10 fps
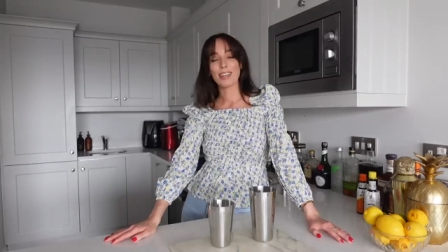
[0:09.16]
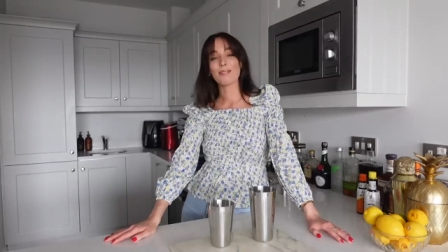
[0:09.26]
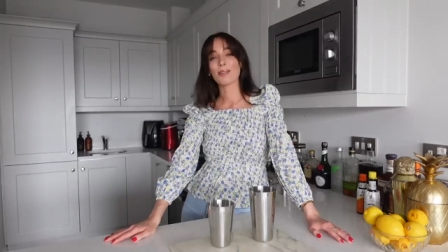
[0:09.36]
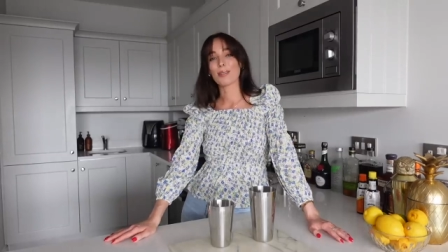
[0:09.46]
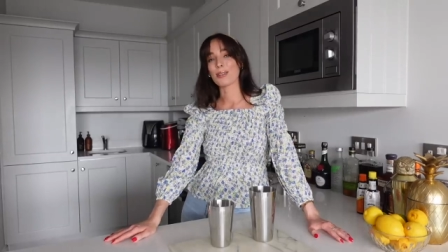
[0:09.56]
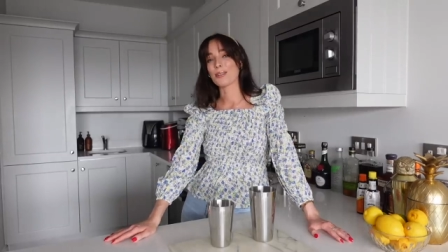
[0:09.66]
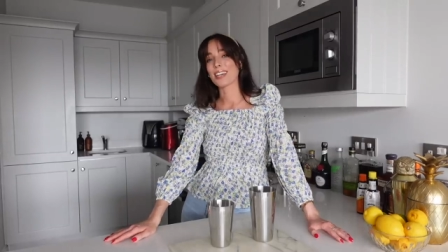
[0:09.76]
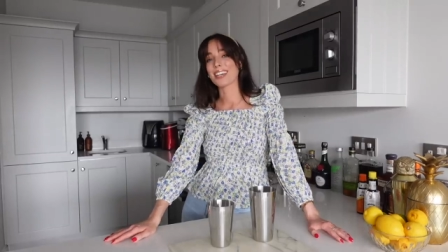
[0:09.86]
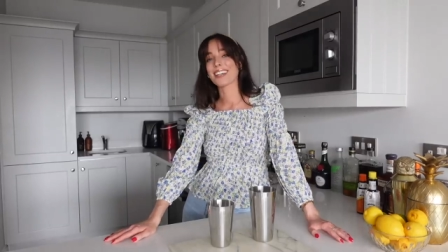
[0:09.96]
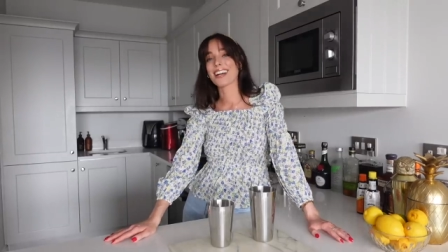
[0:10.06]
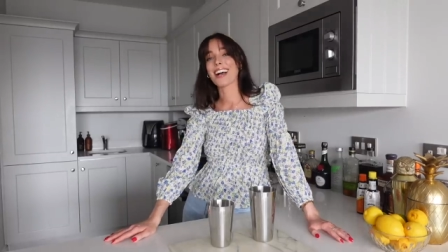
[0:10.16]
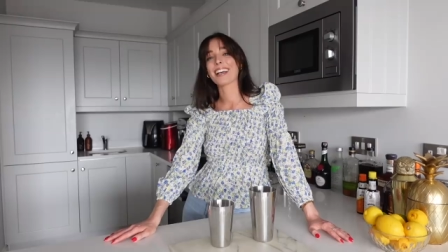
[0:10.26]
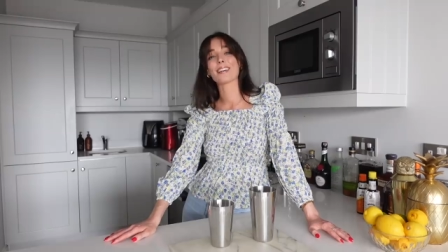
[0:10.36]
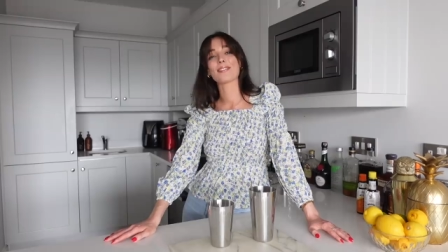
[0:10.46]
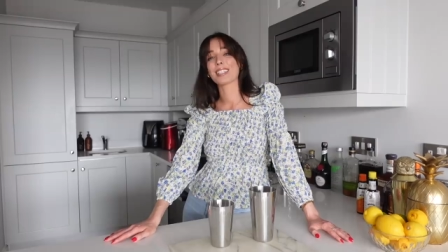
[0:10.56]
If you are new here, I
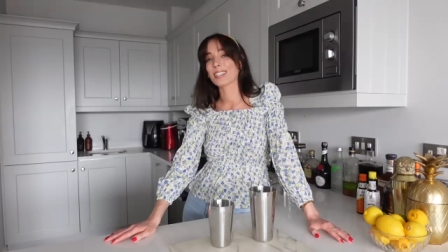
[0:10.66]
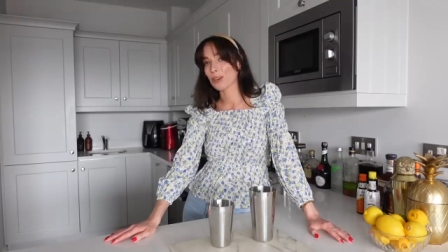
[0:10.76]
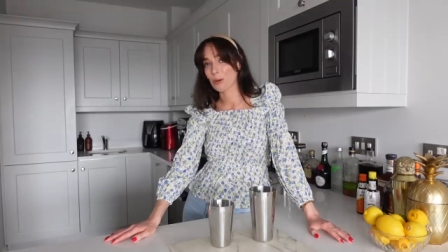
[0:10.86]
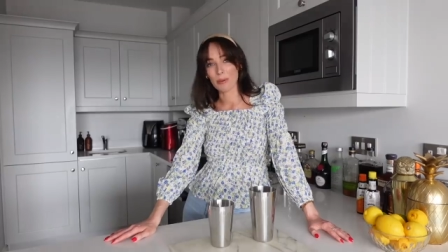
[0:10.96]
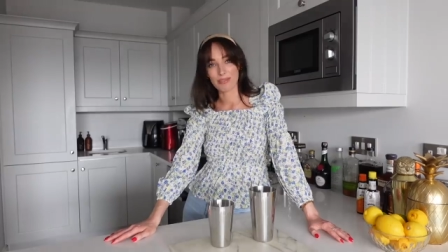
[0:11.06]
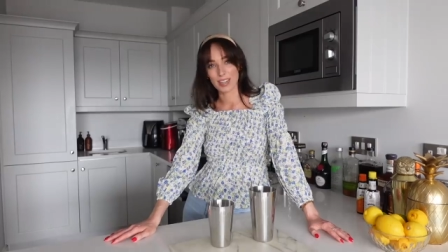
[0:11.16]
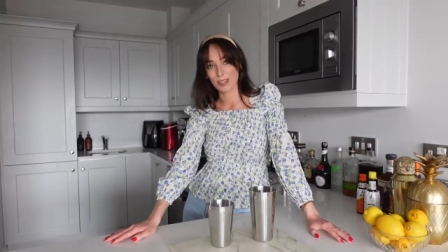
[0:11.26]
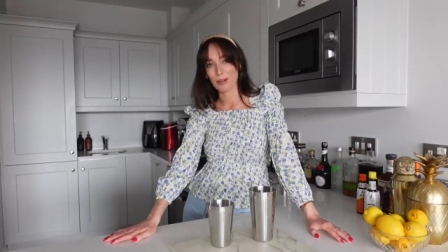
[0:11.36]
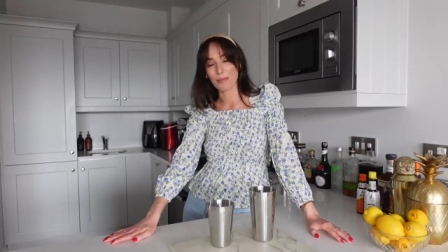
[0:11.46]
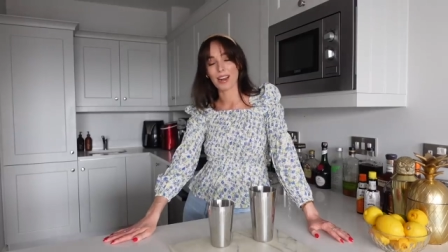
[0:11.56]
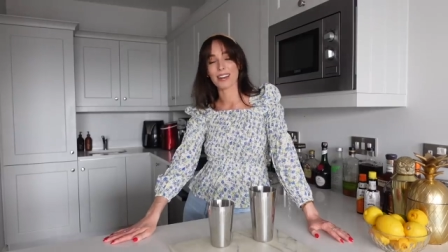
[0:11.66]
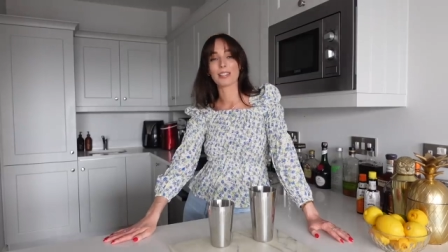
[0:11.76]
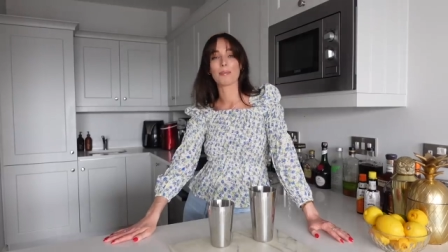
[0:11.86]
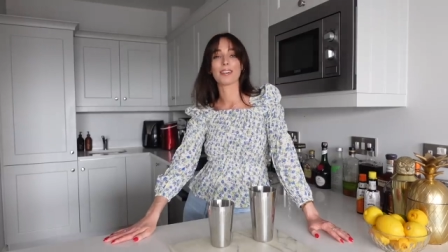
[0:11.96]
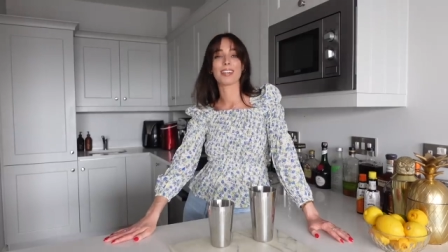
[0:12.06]
have zero professional bar
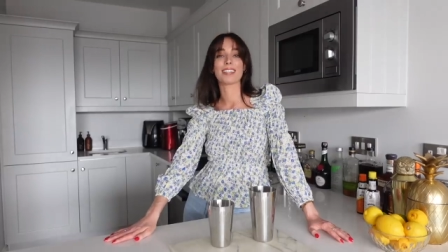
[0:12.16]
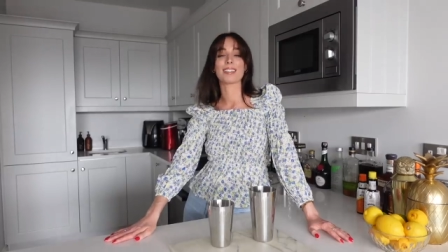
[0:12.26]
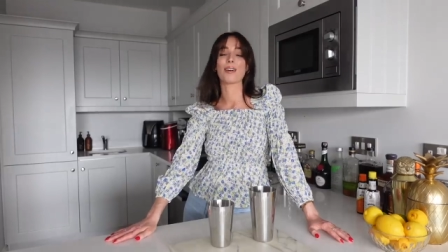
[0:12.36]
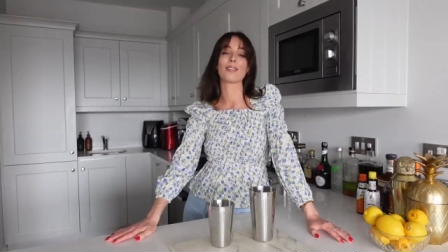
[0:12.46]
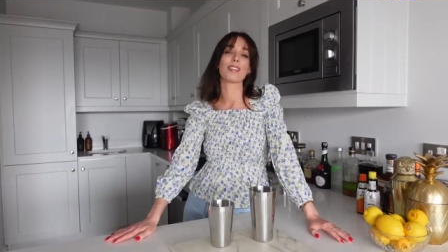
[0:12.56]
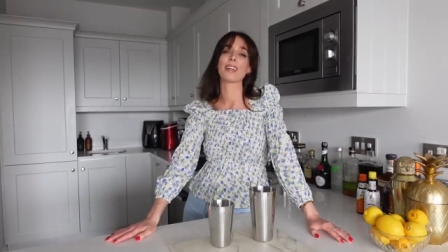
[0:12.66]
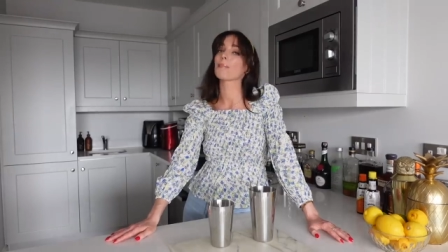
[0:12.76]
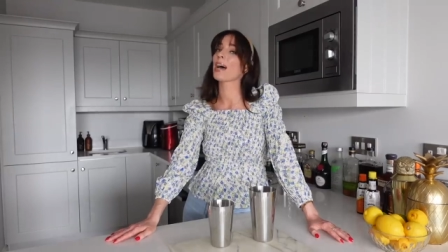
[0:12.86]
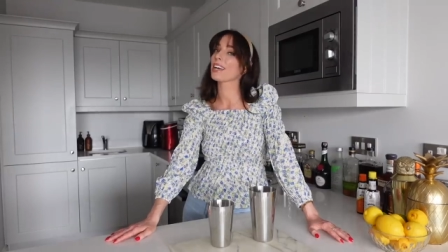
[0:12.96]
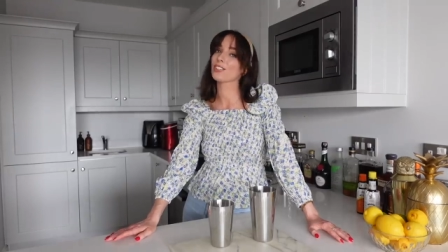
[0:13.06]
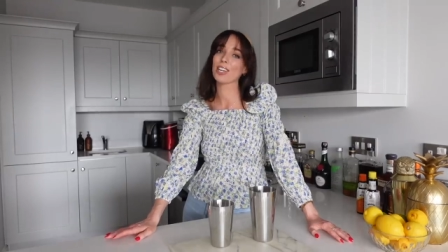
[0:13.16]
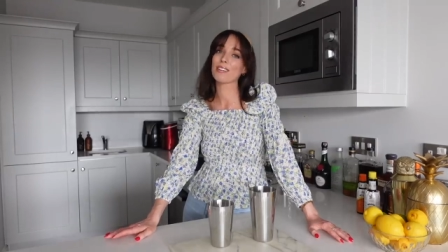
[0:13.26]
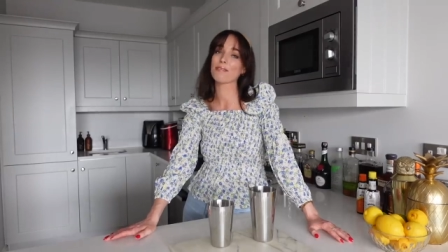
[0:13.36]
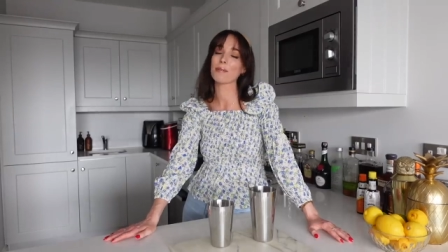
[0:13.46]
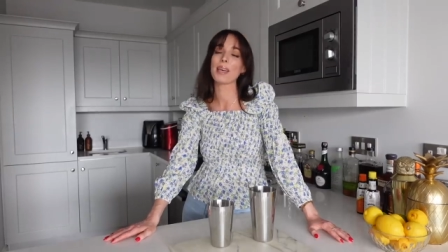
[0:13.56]
experience other than a
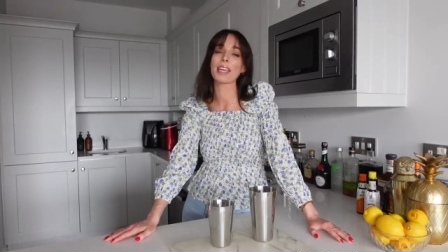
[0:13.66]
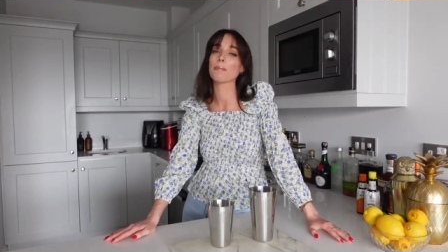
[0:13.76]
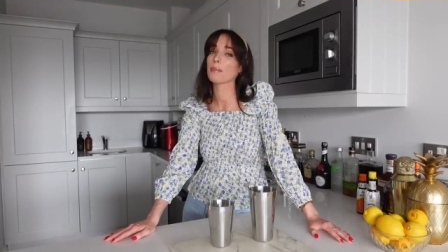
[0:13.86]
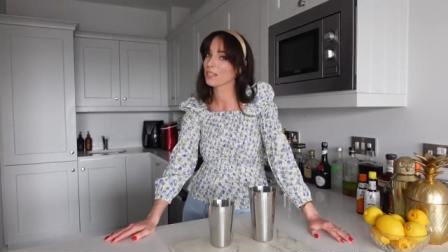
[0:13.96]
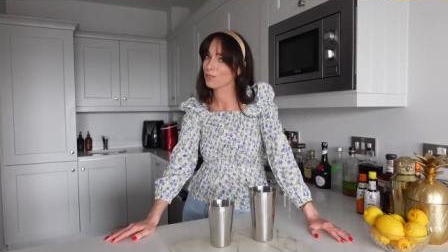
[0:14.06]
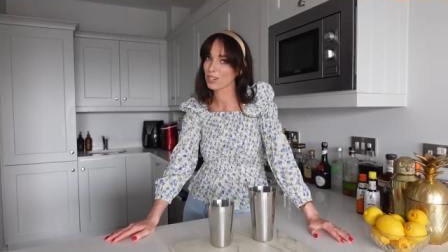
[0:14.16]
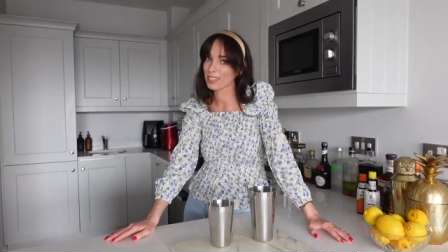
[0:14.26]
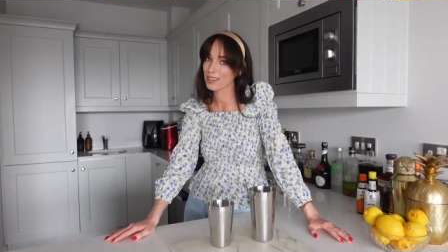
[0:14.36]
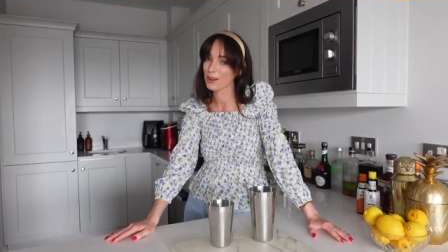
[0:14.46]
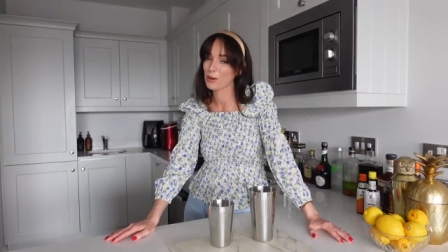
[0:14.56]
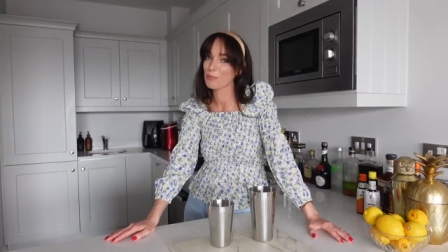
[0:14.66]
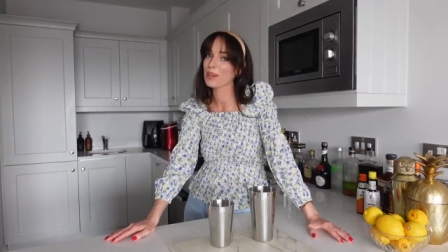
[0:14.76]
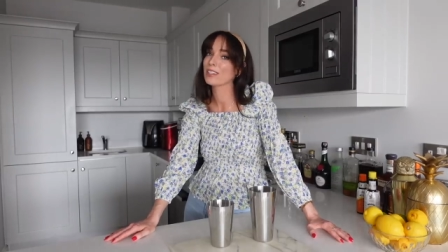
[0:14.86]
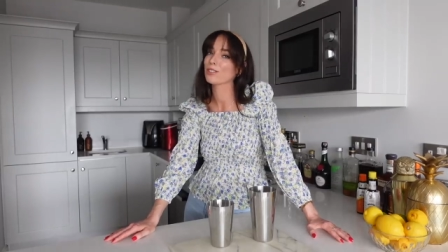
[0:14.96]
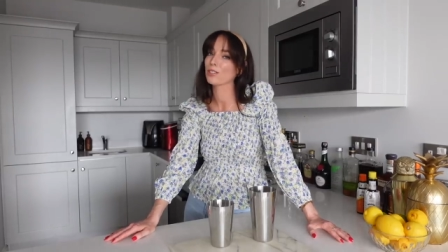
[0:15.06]
passion for making mixed drinks at home
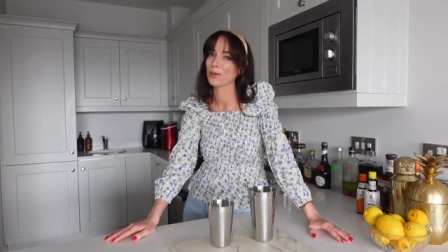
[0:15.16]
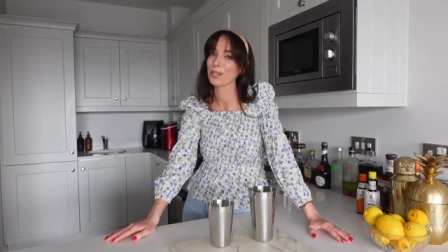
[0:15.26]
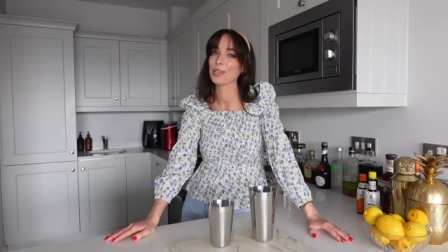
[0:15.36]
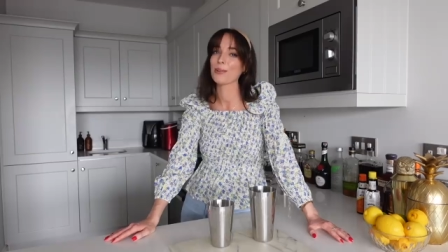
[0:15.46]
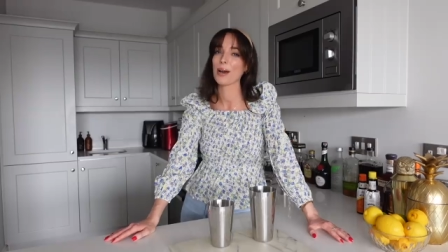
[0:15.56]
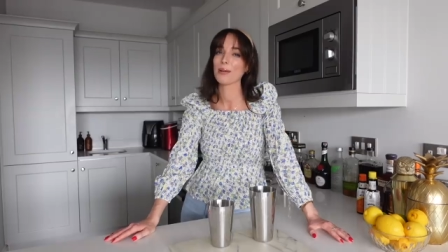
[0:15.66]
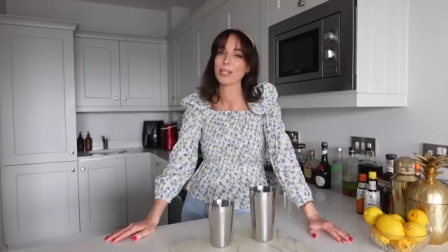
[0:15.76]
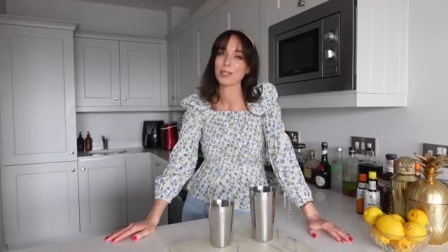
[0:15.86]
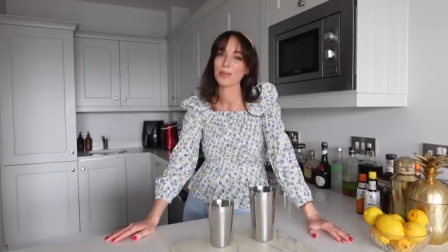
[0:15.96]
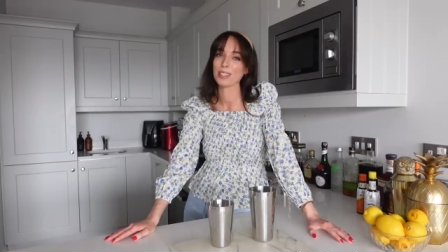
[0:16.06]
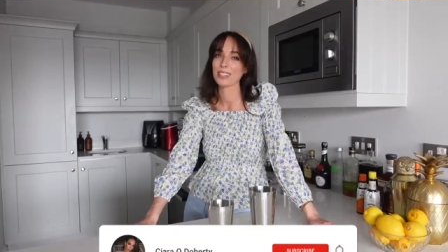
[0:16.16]
and showing you how I do it.